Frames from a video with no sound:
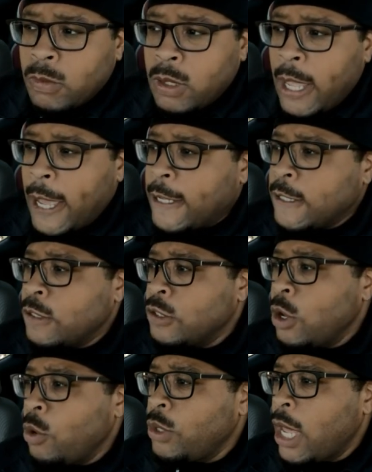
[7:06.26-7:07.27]
Yeah, because there's
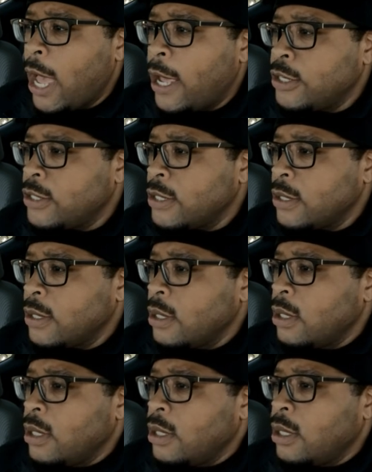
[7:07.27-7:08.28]
no Dodge,
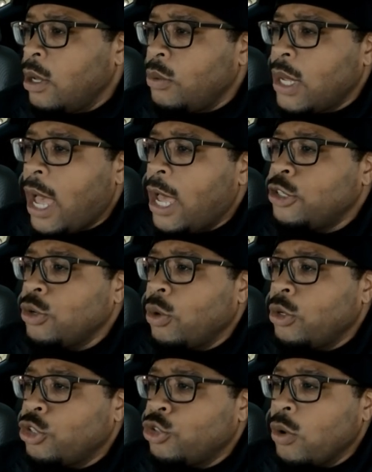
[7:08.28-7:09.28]
no Dodge
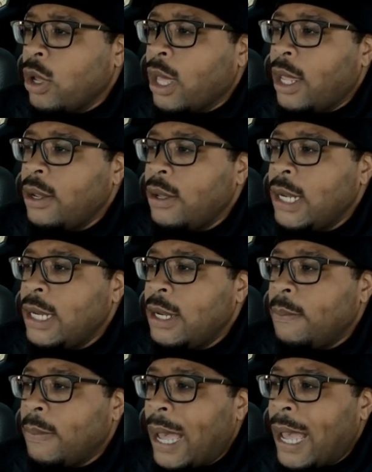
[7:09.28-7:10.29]
on the trunk. I know they
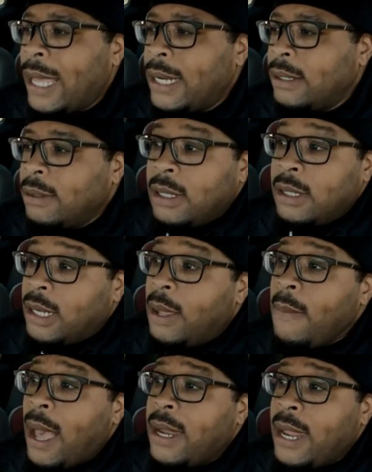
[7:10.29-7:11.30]
didn't buy it. They
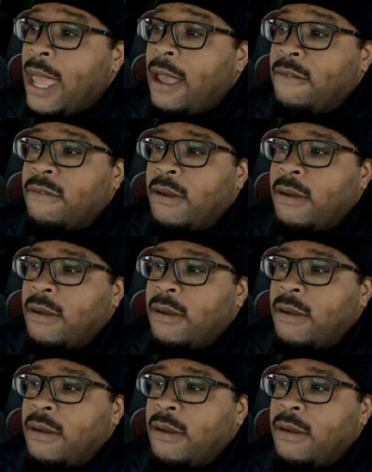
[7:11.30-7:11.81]
might have.